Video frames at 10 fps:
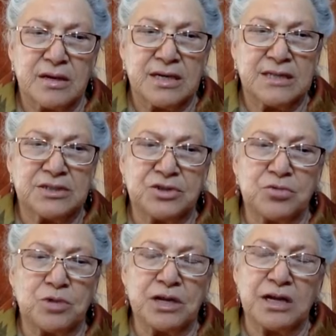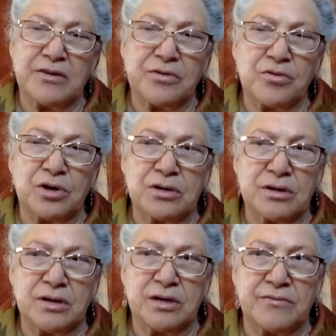And so when I thought
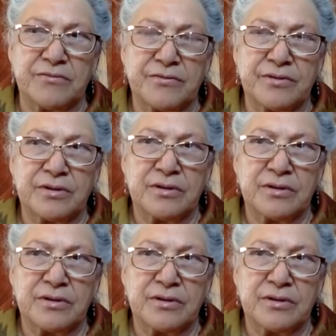of